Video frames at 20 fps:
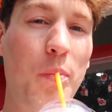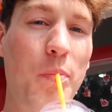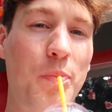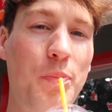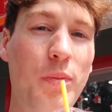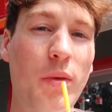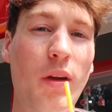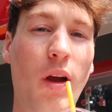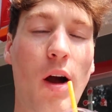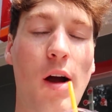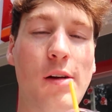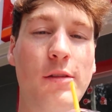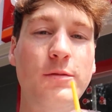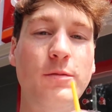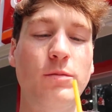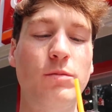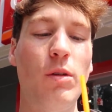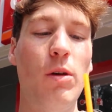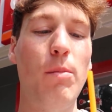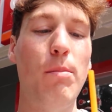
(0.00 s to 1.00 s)

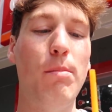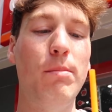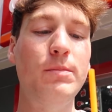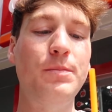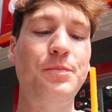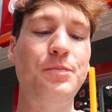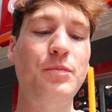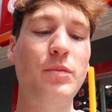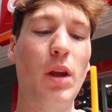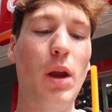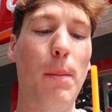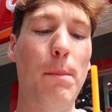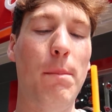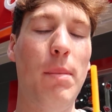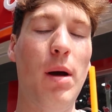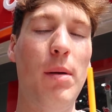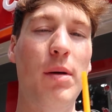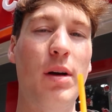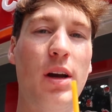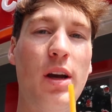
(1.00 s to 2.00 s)
bubblegum cotton candy,
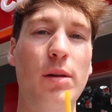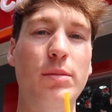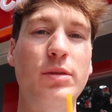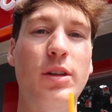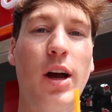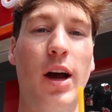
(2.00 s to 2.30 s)
bubblegum.